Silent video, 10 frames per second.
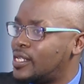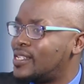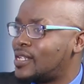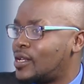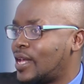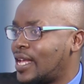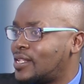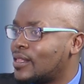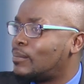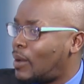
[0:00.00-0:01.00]
is
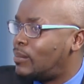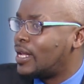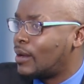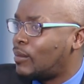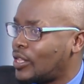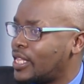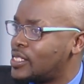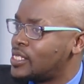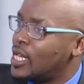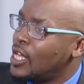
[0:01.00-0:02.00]
educating the public about
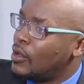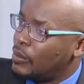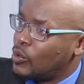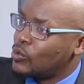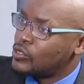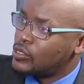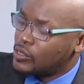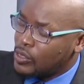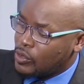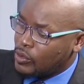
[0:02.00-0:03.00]
this? Because
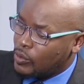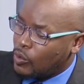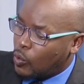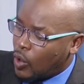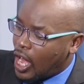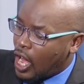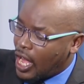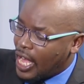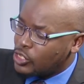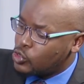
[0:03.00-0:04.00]

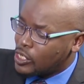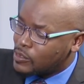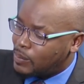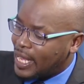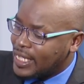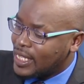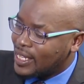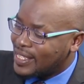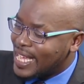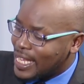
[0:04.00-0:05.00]
as you explain it,
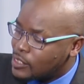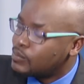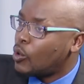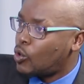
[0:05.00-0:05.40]
it gets more